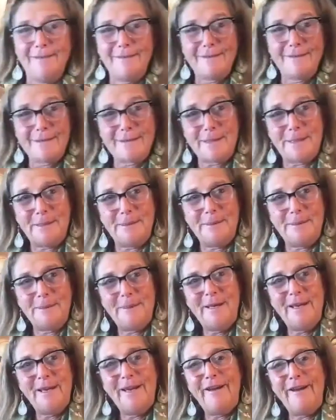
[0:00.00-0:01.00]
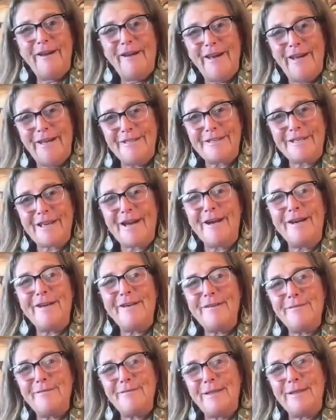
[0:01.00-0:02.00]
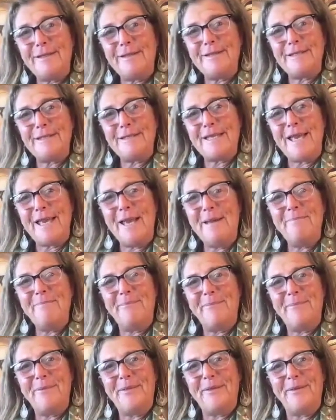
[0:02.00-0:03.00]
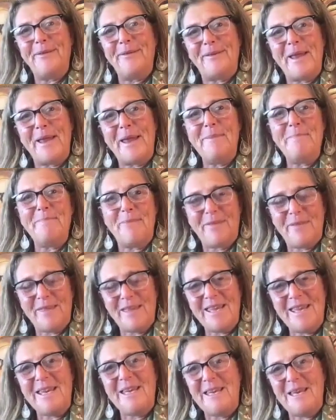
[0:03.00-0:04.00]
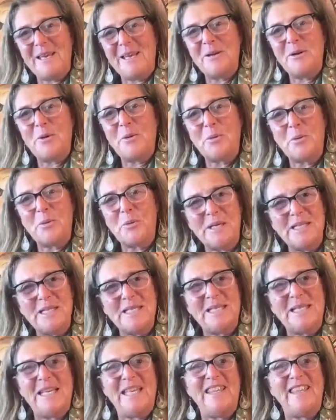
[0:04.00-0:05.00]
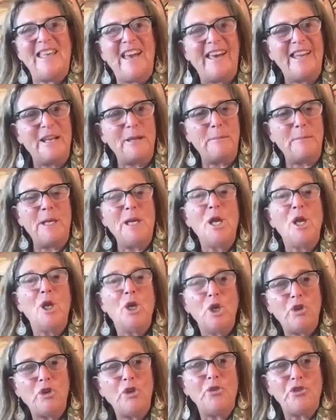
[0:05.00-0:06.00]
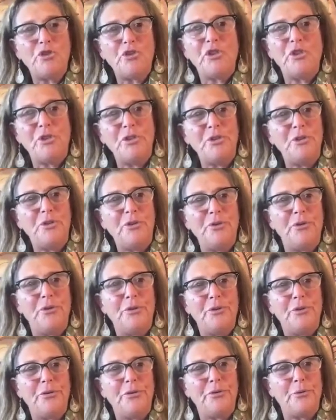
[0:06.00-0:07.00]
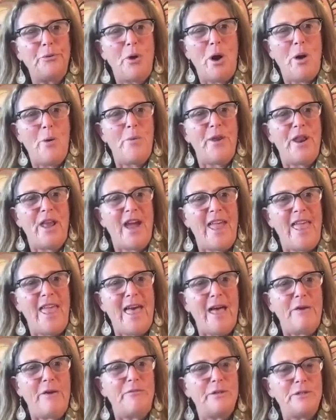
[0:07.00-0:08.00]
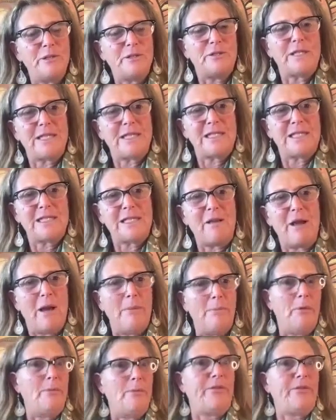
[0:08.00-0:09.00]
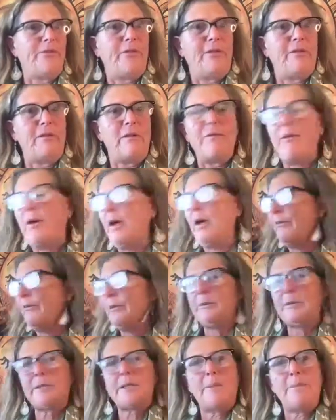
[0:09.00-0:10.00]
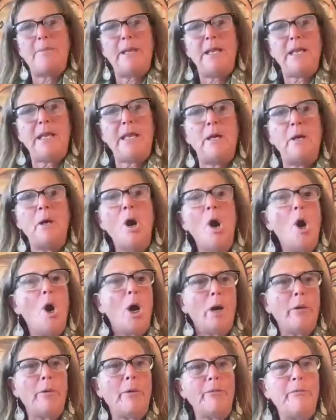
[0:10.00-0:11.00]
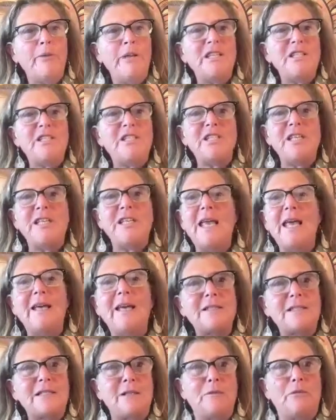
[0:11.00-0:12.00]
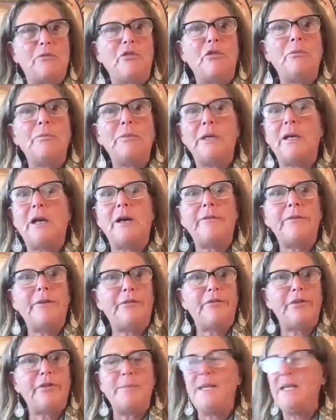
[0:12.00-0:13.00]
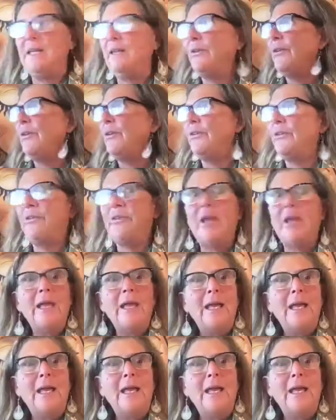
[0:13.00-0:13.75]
So it's kind of like the same thing, you know, when we see that. I mean, don't you want what I have when you're 60? I'm almost 65, almost on Medicare. Or Rita Jean has to recover from an illness.